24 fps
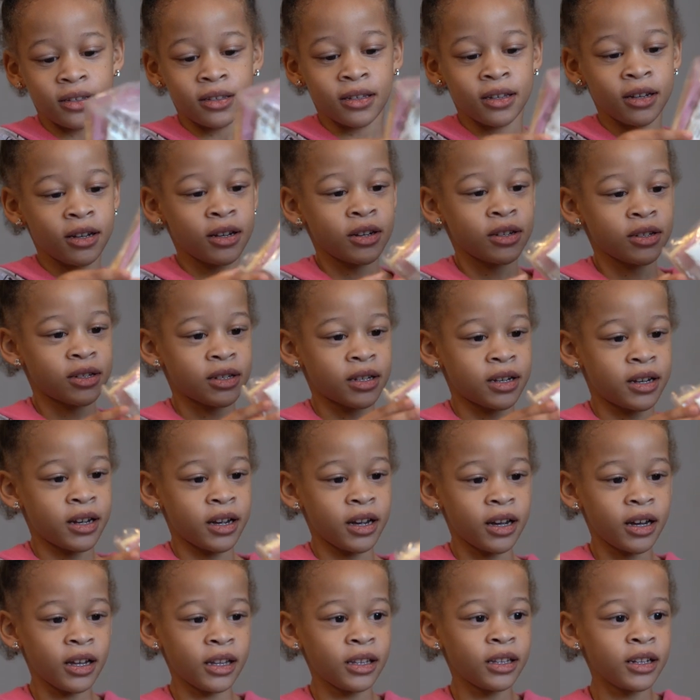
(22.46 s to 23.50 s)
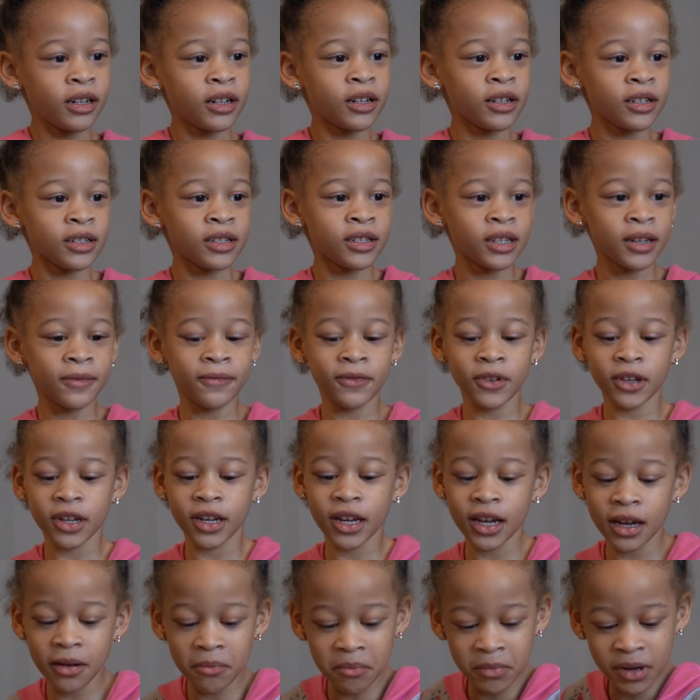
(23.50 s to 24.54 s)
There's colors of the
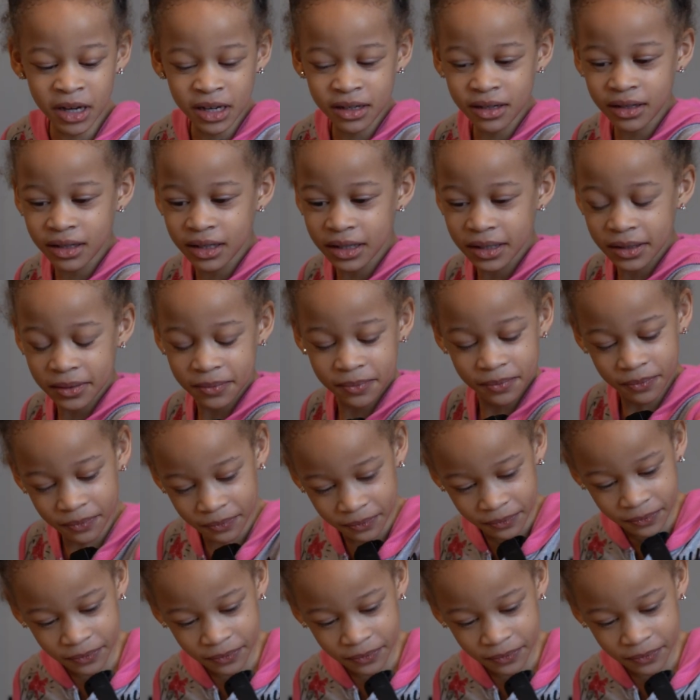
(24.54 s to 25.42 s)
gummies.